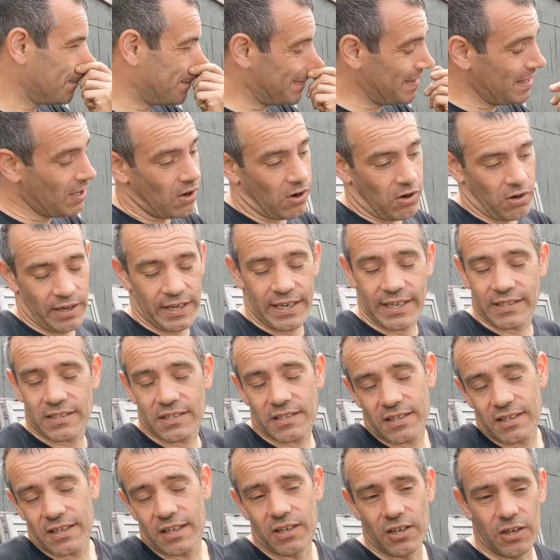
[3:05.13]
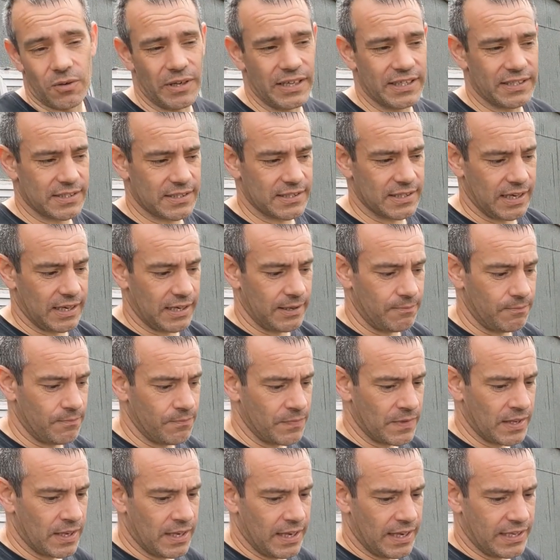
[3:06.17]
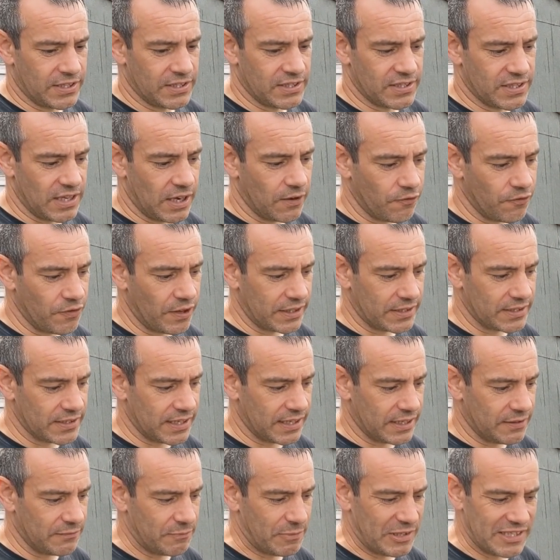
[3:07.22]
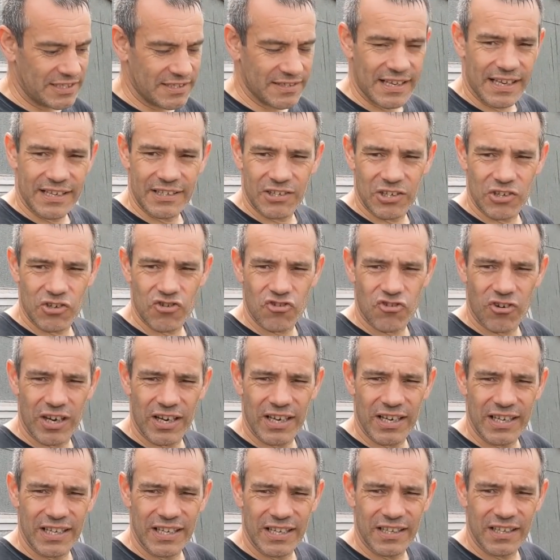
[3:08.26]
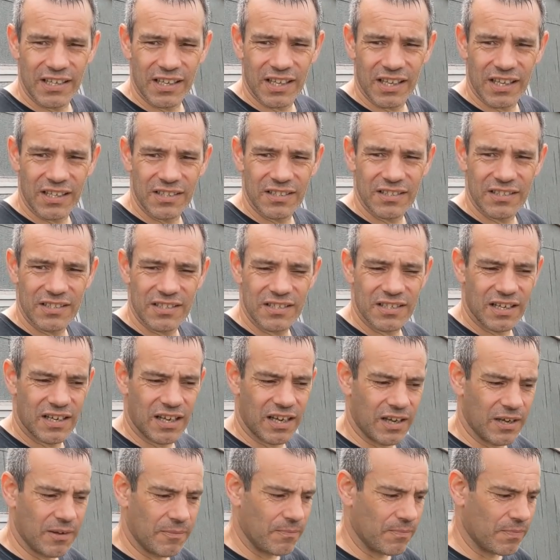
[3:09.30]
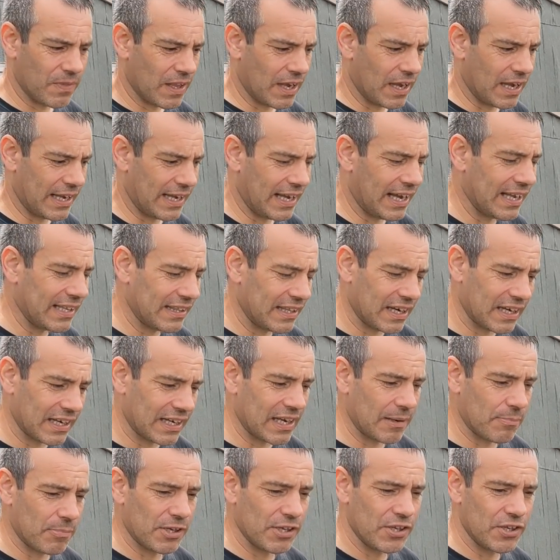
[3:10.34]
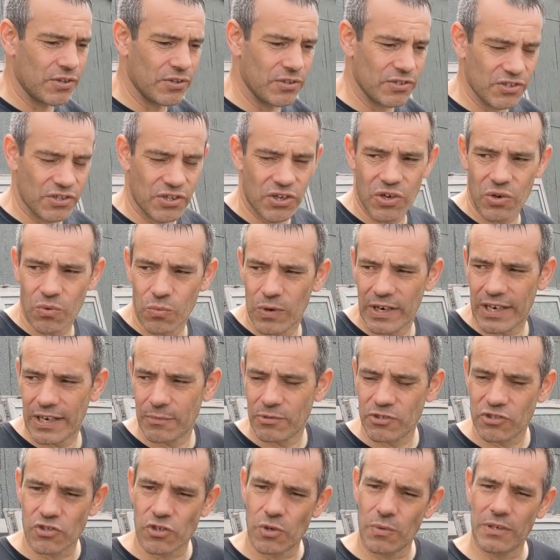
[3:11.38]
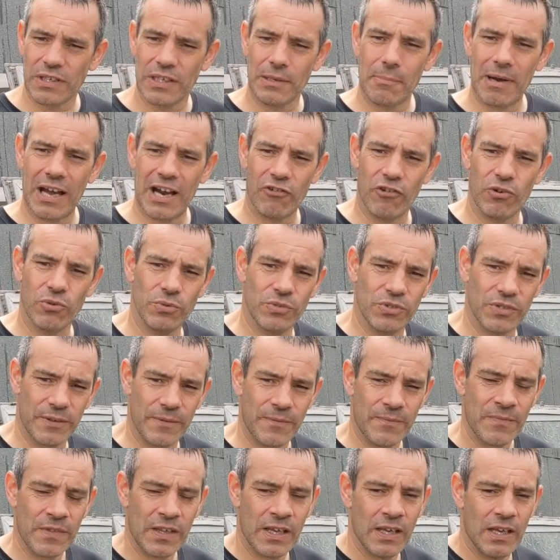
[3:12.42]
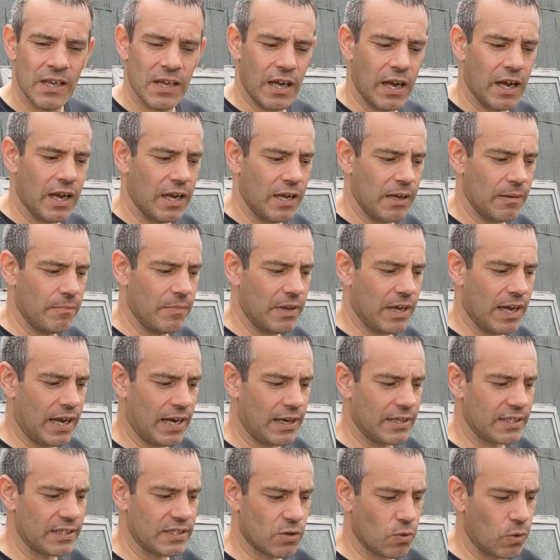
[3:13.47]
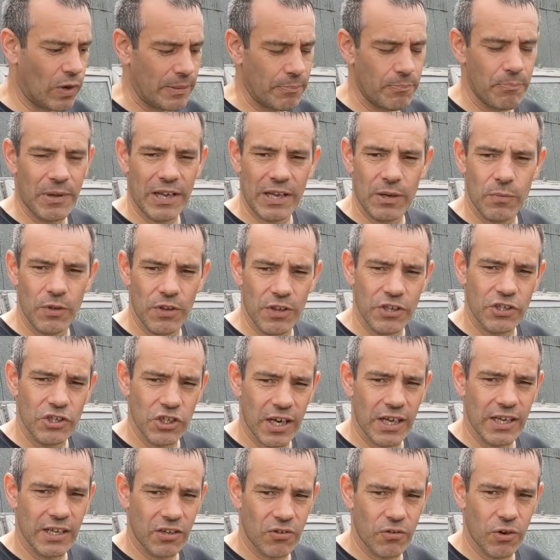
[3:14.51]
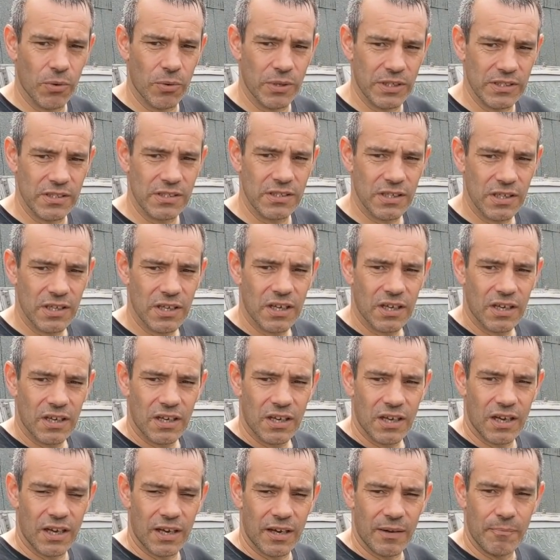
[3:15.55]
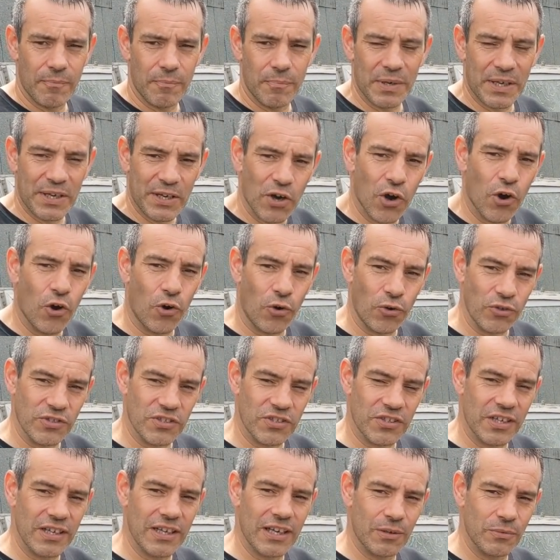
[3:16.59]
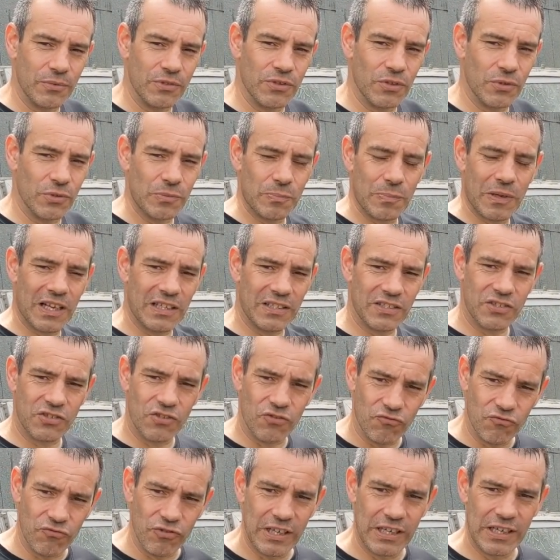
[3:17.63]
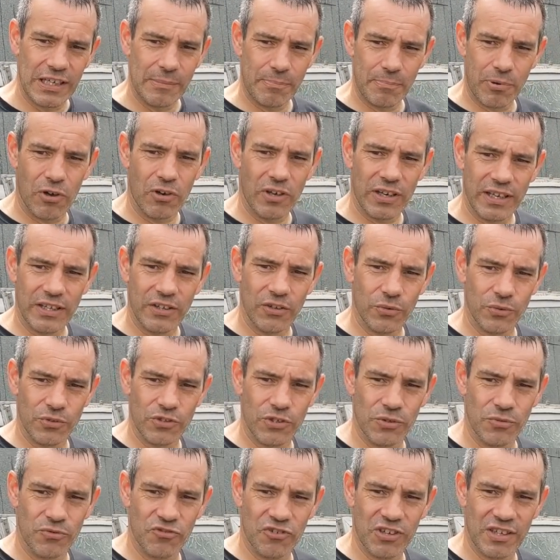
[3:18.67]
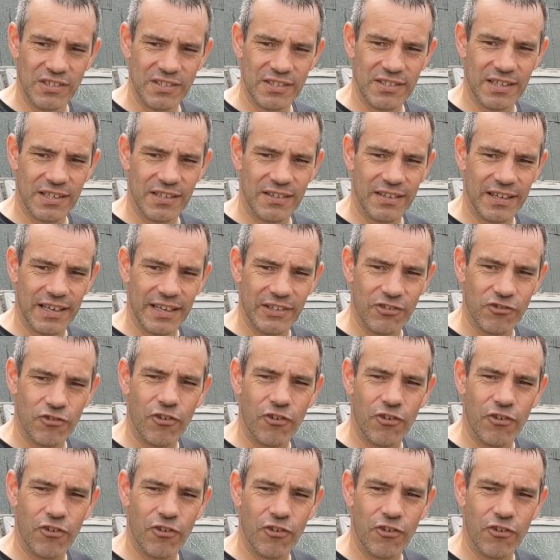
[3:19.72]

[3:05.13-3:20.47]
No, it's it's stuff that I've been sent to try and things. I had that a couple of years ago when I was growing the marrows, and it's quite big with the giant growers. Because it allows those plants to really pull in those nutrients that they